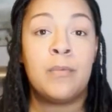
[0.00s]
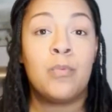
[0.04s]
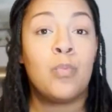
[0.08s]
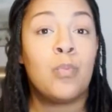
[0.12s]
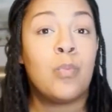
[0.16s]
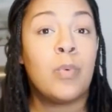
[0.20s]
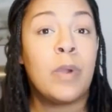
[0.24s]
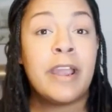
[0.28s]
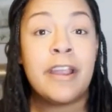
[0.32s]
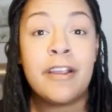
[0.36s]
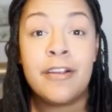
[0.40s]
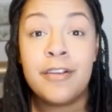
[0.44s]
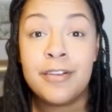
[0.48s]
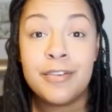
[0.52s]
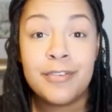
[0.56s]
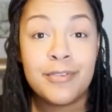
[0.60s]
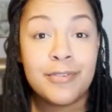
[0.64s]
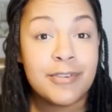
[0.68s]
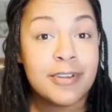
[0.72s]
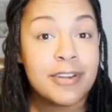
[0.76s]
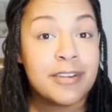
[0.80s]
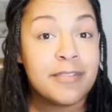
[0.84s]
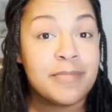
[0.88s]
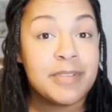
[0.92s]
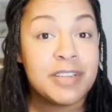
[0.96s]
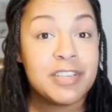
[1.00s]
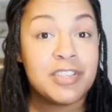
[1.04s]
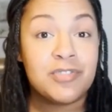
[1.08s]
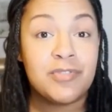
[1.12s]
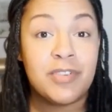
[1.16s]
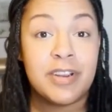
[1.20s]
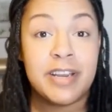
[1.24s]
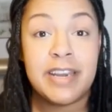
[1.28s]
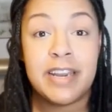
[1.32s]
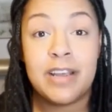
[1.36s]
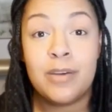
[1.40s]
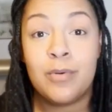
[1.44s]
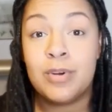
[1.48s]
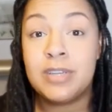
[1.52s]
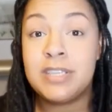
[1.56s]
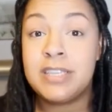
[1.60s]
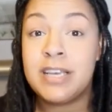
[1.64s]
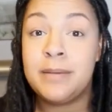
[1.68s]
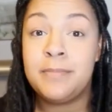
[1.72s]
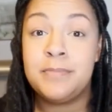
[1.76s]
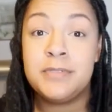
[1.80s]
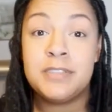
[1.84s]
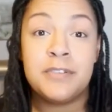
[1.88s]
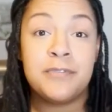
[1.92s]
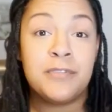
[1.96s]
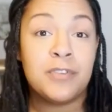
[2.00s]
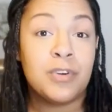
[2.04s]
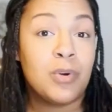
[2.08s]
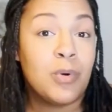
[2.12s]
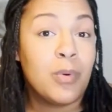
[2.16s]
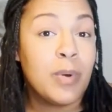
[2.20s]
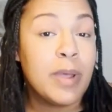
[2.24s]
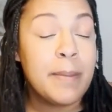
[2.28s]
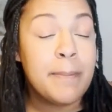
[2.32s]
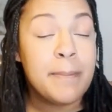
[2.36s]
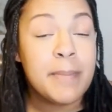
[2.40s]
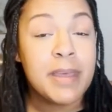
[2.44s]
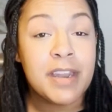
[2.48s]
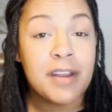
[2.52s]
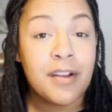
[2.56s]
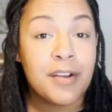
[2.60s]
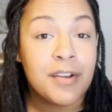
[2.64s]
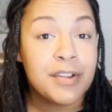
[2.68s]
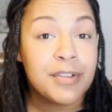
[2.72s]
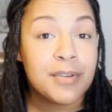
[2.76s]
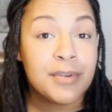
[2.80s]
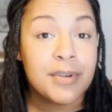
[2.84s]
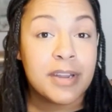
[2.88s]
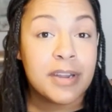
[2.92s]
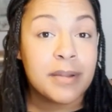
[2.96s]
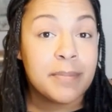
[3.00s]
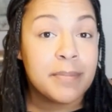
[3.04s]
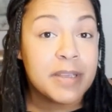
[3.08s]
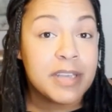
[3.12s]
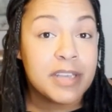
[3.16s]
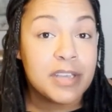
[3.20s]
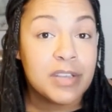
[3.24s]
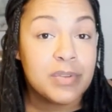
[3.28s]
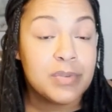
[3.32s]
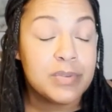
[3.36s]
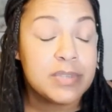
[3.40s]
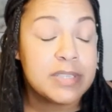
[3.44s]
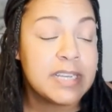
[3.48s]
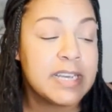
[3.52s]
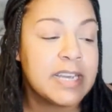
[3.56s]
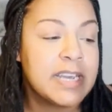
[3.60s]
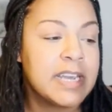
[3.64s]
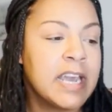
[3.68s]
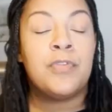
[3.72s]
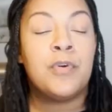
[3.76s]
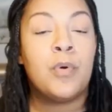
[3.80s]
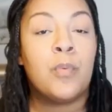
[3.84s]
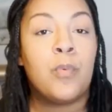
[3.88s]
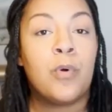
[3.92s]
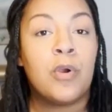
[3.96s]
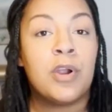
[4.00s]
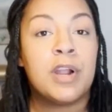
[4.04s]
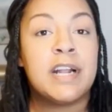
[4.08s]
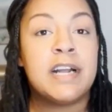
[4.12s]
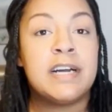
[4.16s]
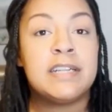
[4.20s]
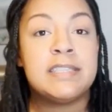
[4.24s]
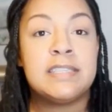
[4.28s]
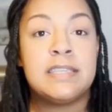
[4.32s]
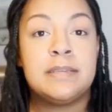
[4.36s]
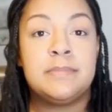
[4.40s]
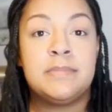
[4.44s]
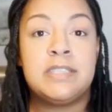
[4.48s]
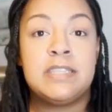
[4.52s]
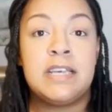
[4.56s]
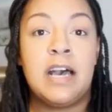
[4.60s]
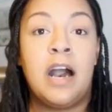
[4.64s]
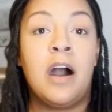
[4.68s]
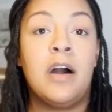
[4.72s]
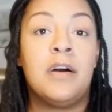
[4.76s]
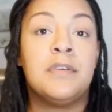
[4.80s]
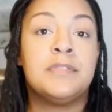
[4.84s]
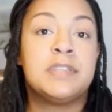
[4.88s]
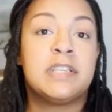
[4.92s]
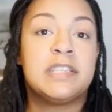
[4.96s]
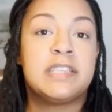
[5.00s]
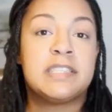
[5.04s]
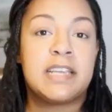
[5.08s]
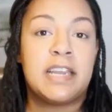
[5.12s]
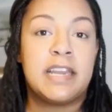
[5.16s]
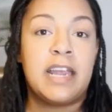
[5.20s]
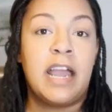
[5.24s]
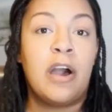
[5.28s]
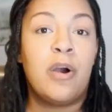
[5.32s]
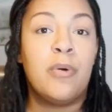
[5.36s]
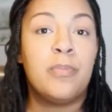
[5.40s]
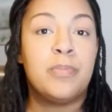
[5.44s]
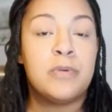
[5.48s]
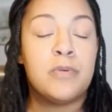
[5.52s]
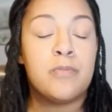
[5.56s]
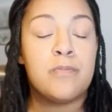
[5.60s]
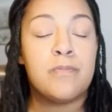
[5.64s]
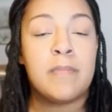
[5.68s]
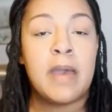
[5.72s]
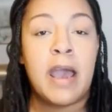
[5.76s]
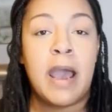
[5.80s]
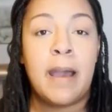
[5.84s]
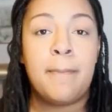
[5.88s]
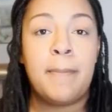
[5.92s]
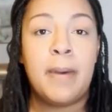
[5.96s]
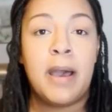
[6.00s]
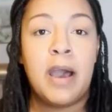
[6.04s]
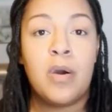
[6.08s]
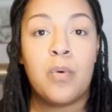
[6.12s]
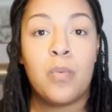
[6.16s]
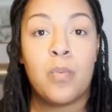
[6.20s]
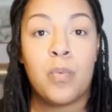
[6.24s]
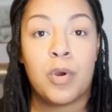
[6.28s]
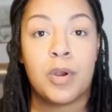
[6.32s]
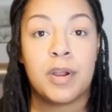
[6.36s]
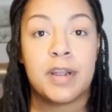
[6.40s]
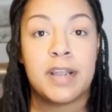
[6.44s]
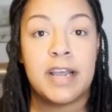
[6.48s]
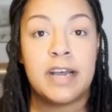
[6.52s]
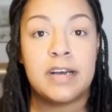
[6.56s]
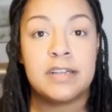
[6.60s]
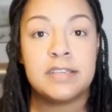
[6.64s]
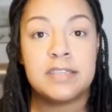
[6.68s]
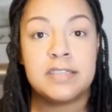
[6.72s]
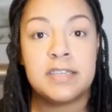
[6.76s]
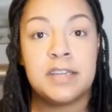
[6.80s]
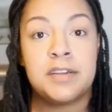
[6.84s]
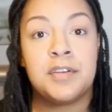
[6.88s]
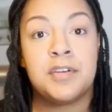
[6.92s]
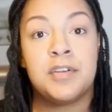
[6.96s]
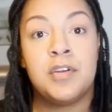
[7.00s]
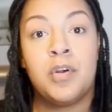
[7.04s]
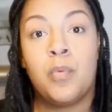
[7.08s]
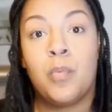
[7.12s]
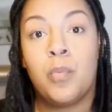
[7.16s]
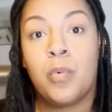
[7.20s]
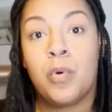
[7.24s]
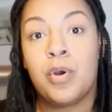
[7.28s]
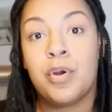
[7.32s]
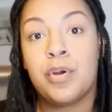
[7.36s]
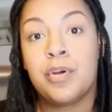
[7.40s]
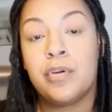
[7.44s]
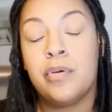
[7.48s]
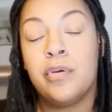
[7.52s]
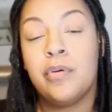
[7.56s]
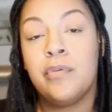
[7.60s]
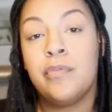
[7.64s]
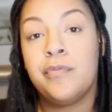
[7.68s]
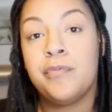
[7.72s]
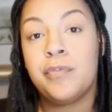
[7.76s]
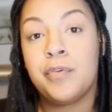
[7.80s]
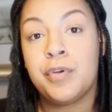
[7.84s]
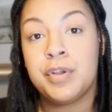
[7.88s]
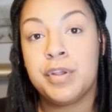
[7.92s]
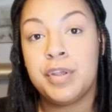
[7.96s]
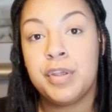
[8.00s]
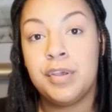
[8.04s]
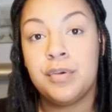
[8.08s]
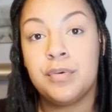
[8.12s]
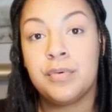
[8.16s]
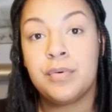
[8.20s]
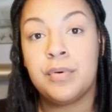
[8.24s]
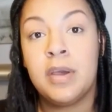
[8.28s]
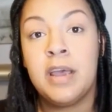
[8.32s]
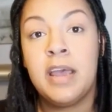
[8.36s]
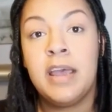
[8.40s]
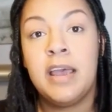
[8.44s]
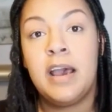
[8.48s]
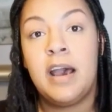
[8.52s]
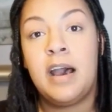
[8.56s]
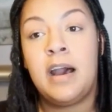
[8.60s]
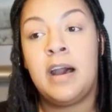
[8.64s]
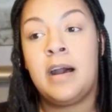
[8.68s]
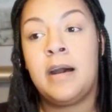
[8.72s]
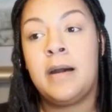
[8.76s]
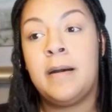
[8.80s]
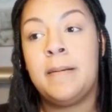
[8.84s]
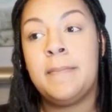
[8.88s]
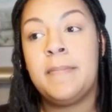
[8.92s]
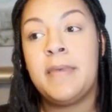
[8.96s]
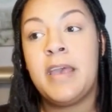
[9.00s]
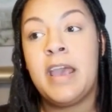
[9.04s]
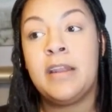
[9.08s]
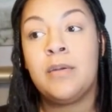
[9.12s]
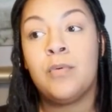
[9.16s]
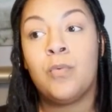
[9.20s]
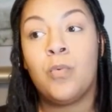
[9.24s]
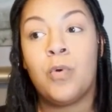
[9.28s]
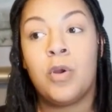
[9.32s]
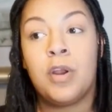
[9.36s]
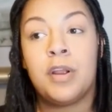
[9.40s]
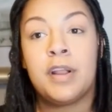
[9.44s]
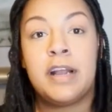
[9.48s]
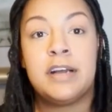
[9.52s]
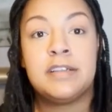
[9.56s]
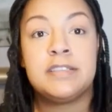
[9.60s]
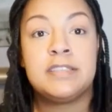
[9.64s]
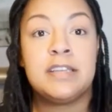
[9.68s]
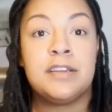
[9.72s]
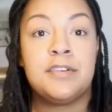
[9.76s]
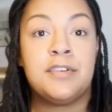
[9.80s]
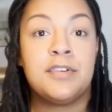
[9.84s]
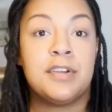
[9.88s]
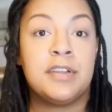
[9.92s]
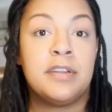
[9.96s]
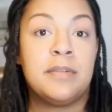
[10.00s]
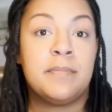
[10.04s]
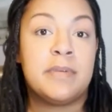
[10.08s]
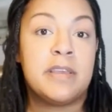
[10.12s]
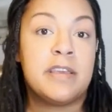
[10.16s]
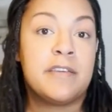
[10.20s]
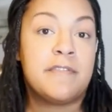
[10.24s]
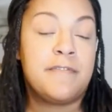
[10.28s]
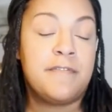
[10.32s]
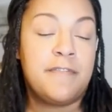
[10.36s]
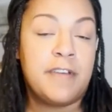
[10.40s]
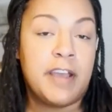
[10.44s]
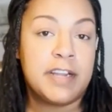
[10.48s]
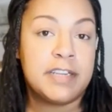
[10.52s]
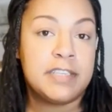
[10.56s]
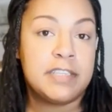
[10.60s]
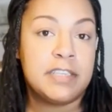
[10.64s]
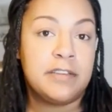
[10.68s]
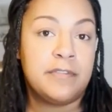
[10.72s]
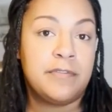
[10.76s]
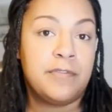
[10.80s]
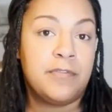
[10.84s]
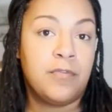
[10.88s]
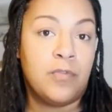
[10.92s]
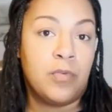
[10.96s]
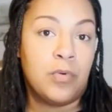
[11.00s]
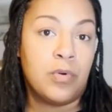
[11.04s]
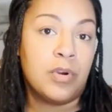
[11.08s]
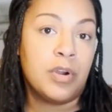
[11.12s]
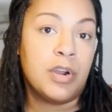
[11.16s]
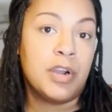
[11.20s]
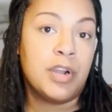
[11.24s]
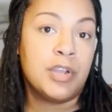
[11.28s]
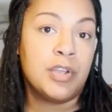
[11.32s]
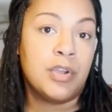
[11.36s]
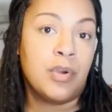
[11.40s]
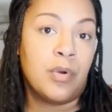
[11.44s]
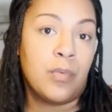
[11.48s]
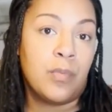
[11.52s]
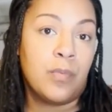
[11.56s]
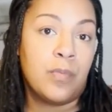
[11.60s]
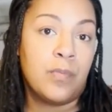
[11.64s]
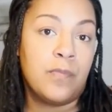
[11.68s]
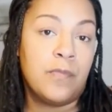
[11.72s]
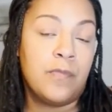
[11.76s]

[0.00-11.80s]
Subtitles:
Where are you going to be training? What types of equipment are you going to be using? The workouts themselves, it's going to help you map out workouts that are going to work for you, and workouts that are going to be effective for your